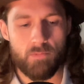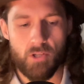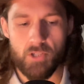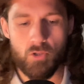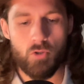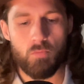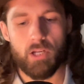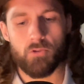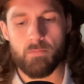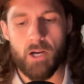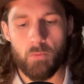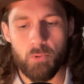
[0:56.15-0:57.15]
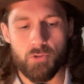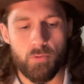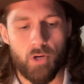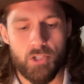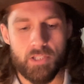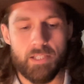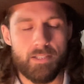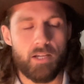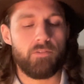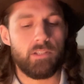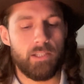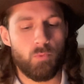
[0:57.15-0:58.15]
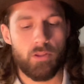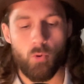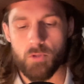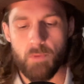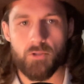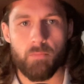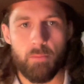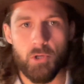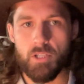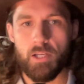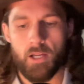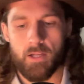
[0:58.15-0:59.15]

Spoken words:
So this YouTube channel is my own personal project and is not affiliated with or sponsored by Booksy.